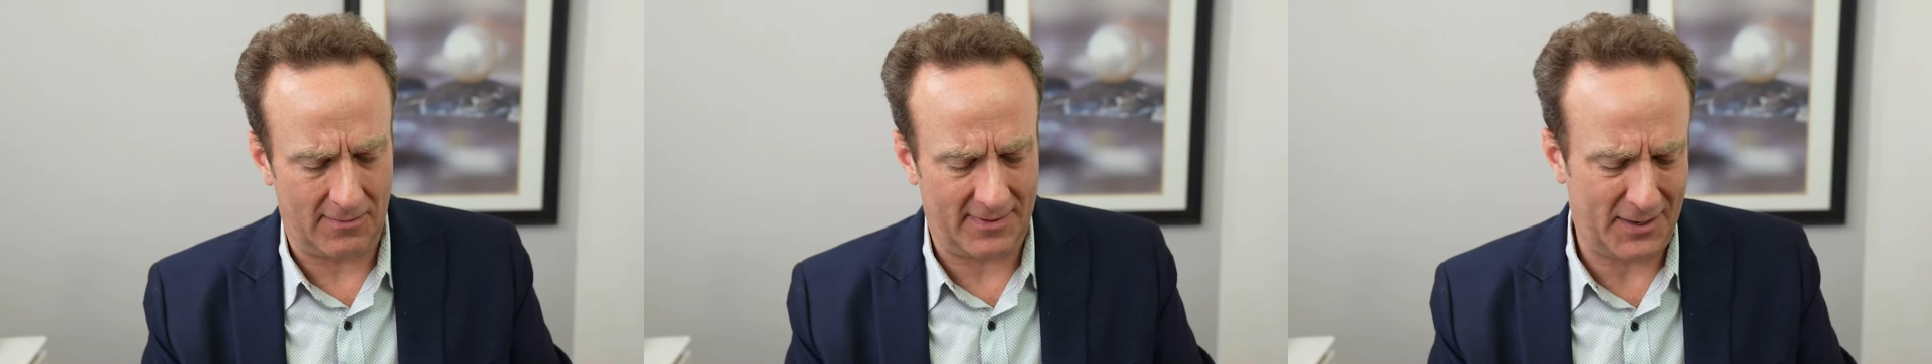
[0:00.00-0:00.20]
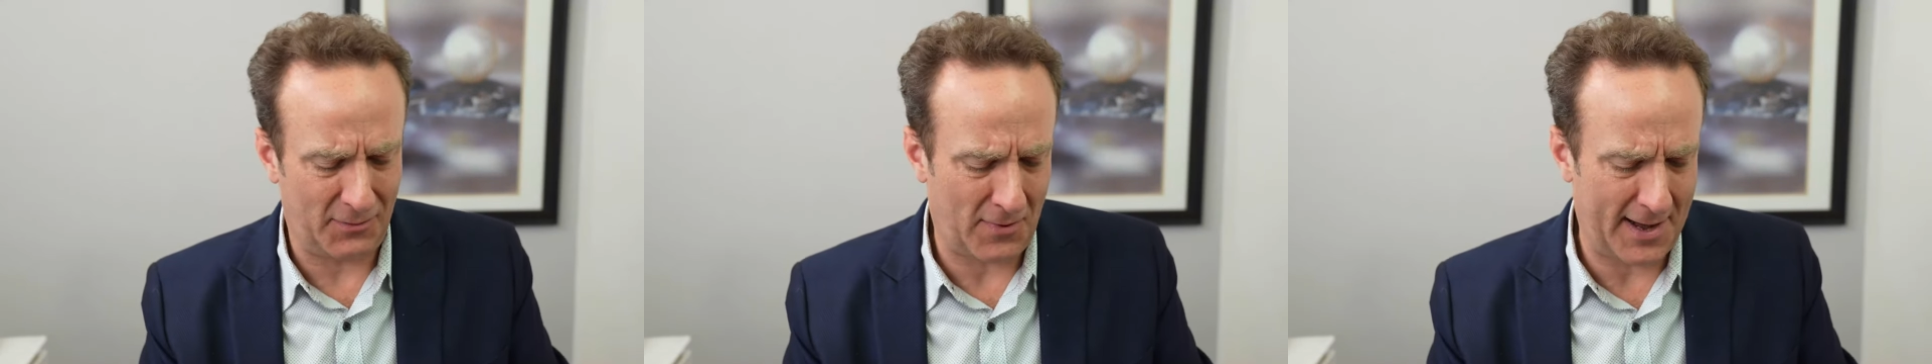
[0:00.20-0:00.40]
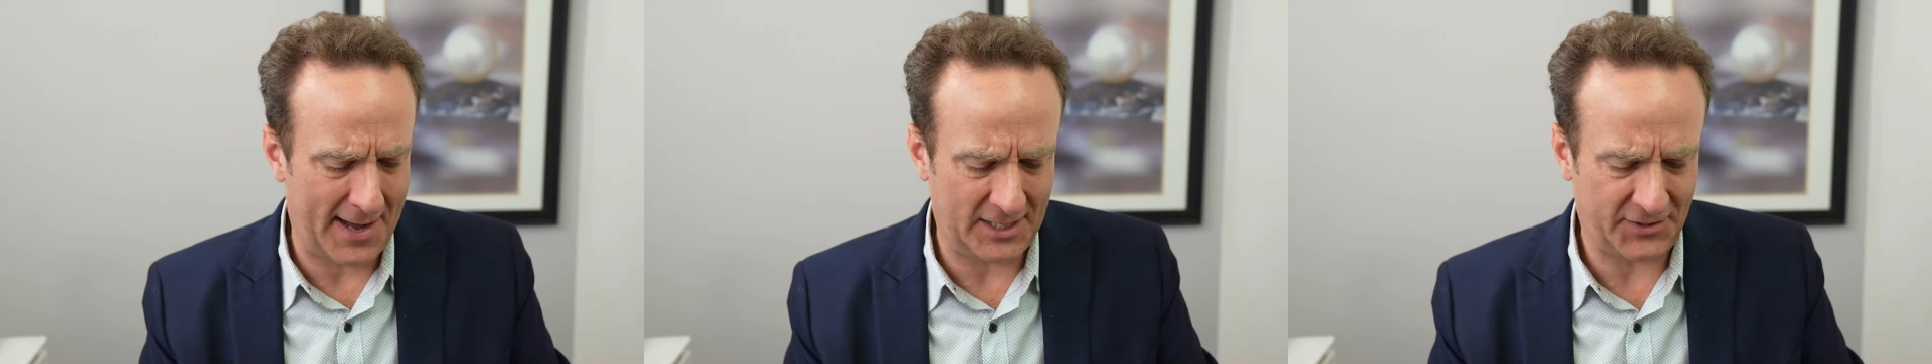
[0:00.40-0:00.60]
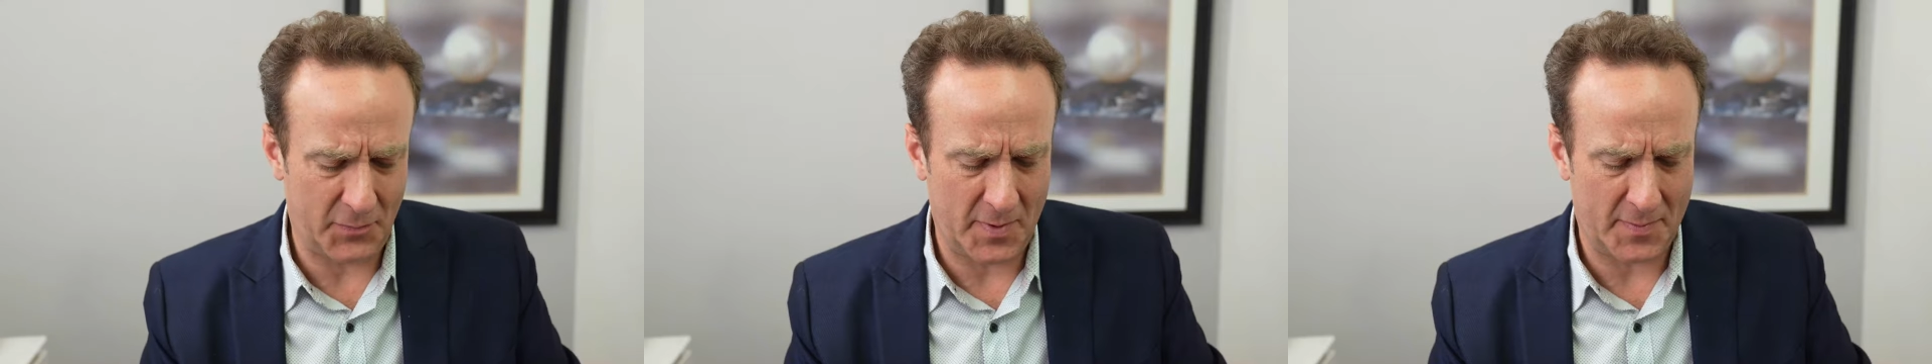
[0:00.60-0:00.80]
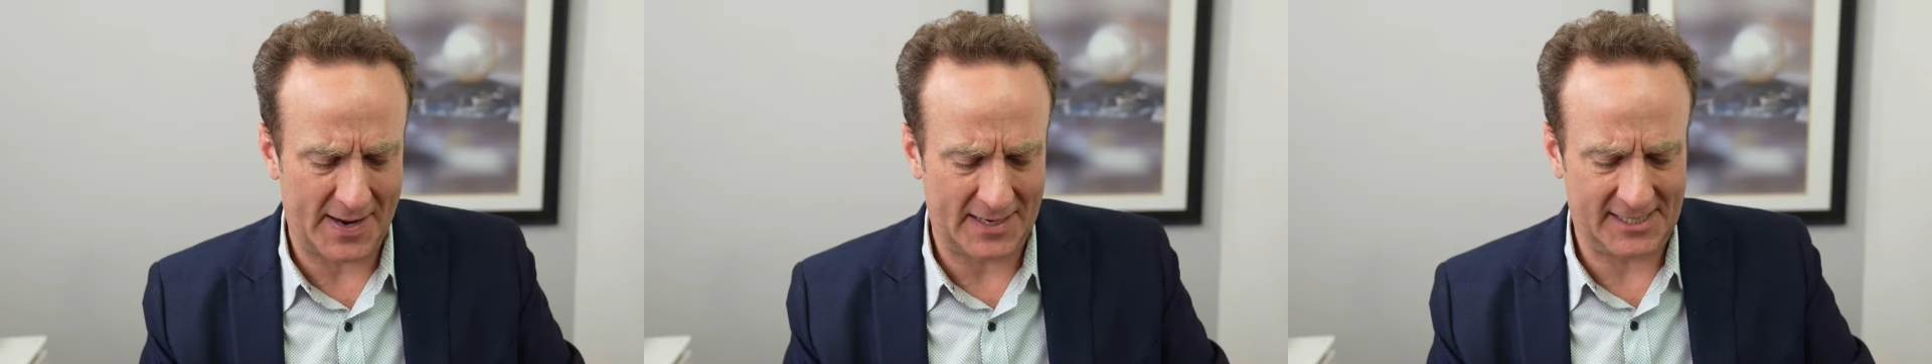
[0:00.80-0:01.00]
they range
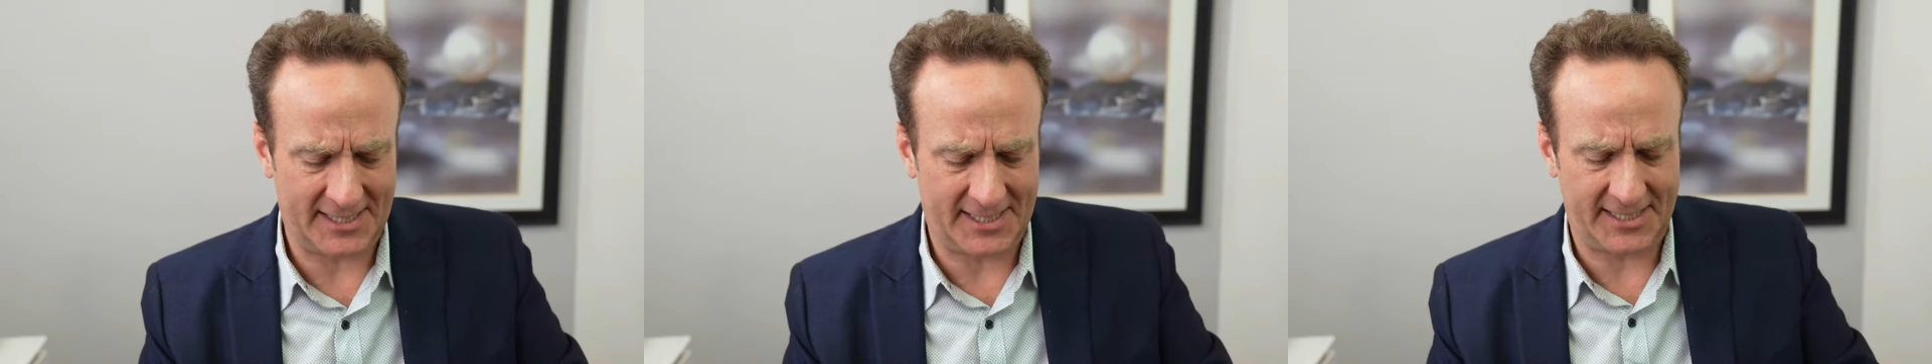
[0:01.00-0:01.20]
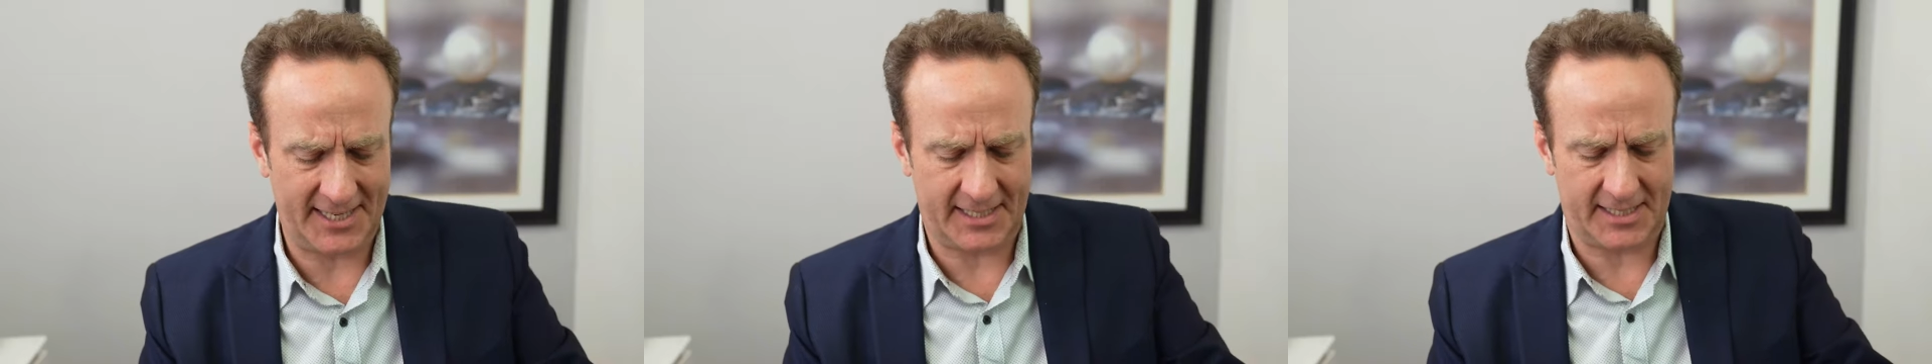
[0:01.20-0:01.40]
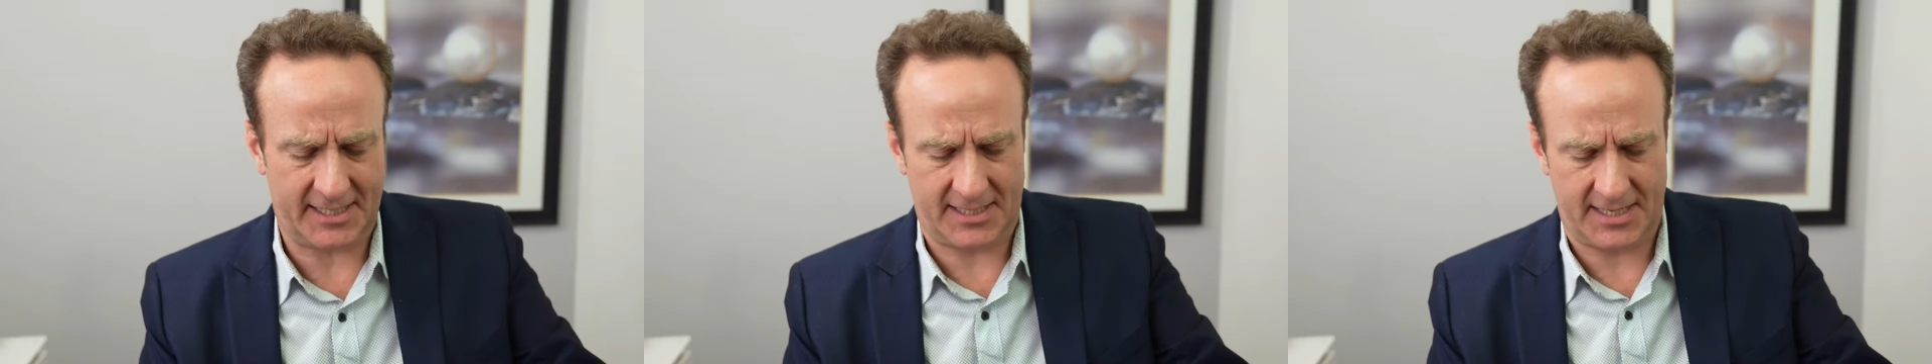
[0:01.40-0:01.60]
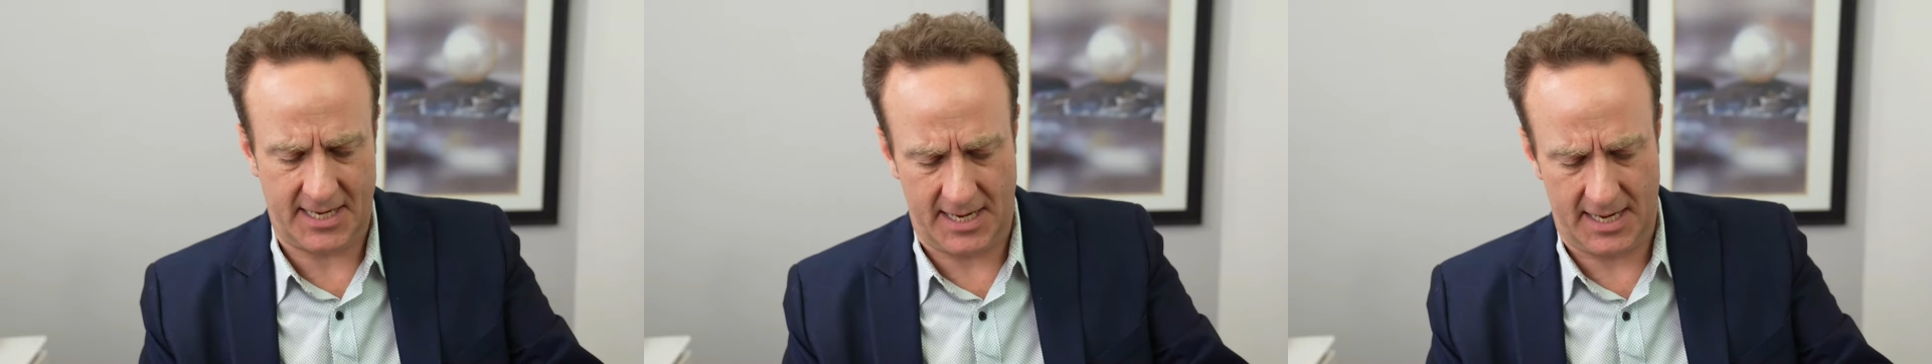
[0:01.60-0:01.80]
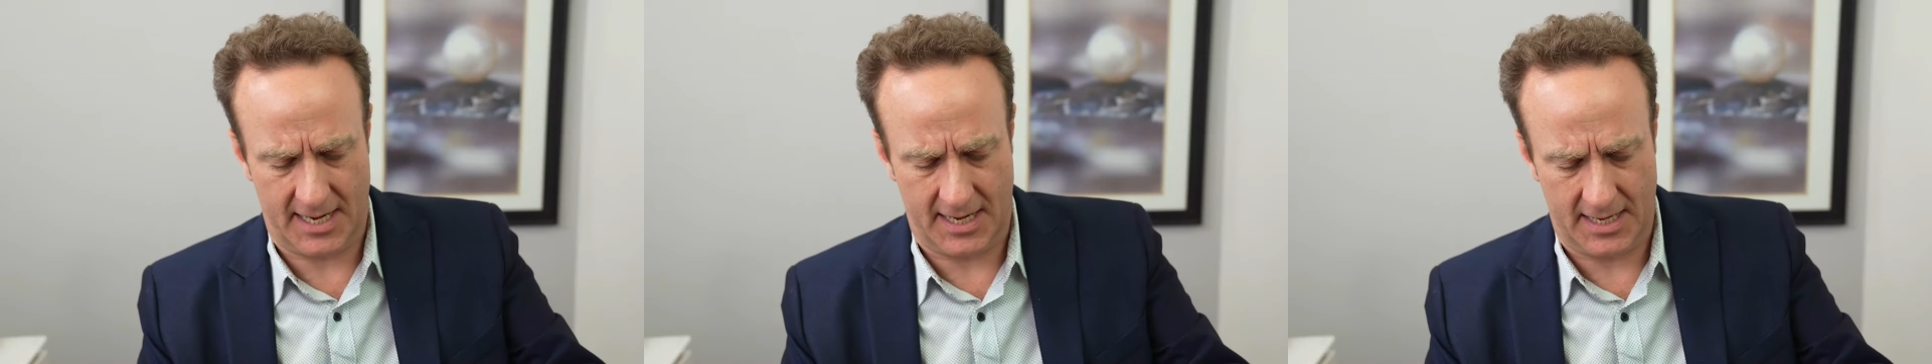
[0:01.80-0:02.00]
from about
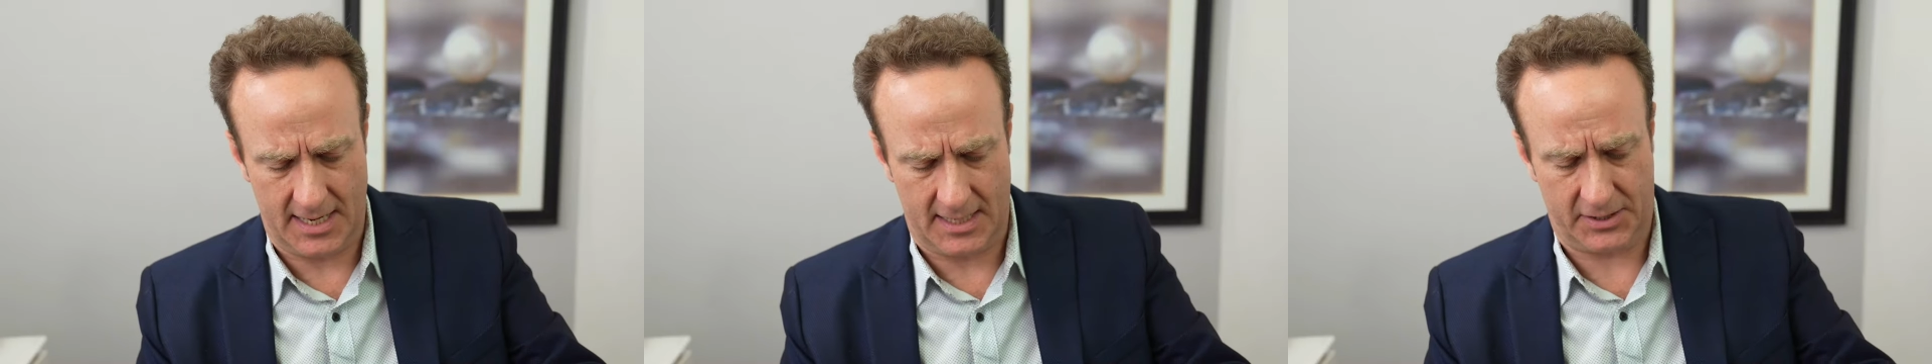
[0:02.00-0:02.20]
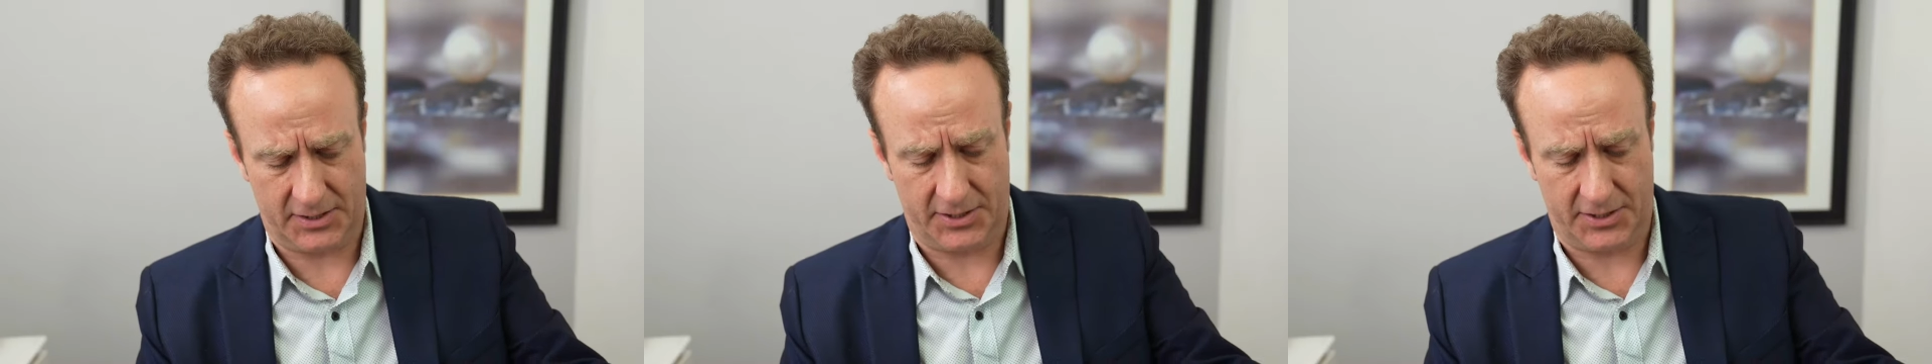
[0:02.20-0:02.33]
16